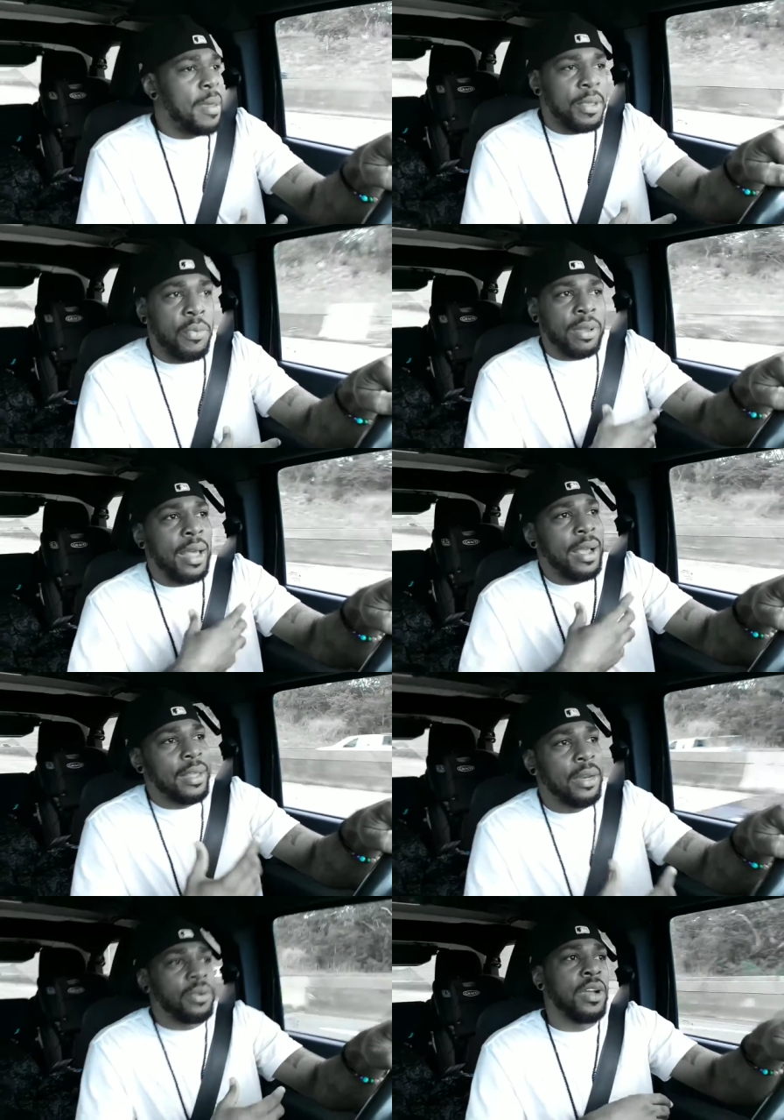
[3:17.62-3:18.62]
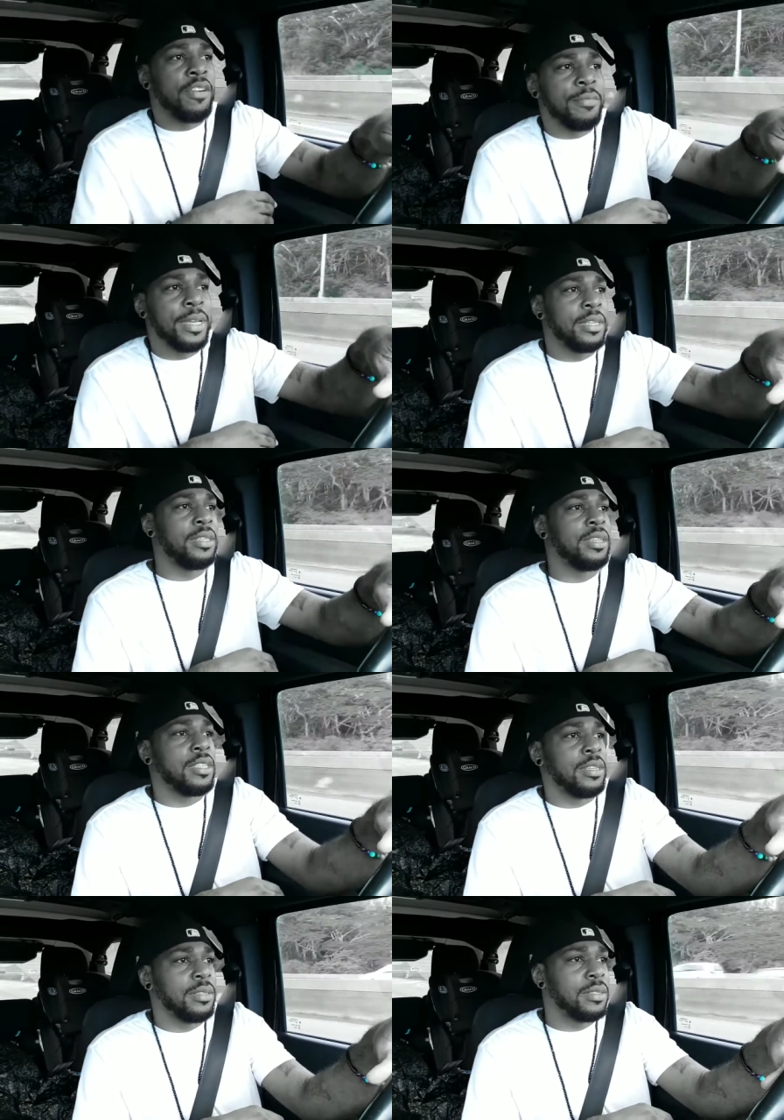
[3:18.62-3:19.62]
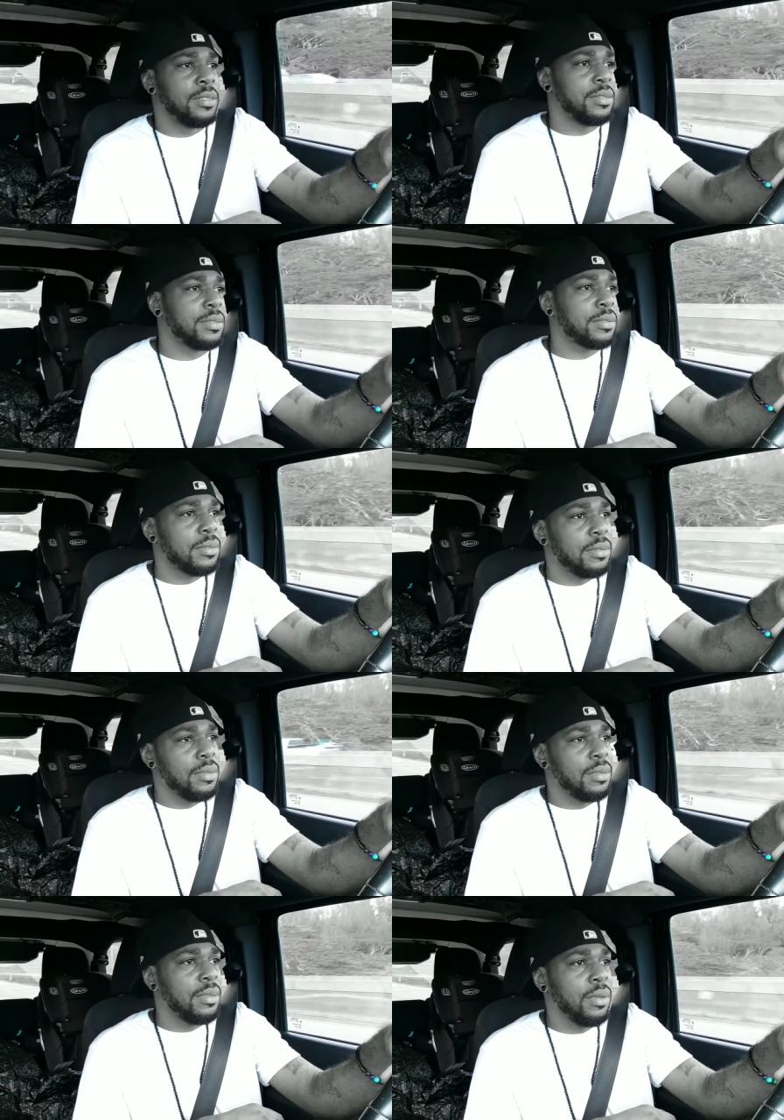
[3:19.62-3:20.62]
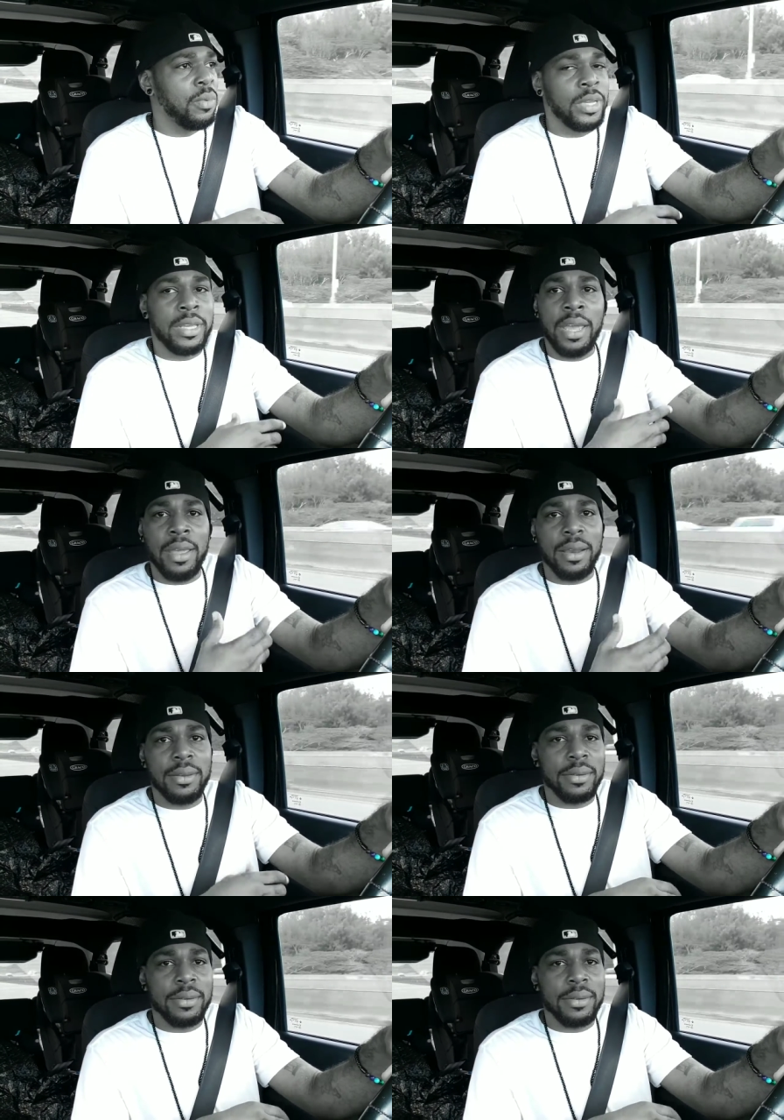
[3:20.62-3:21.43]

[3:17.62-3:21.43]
can't be relying on government assistance. We can't.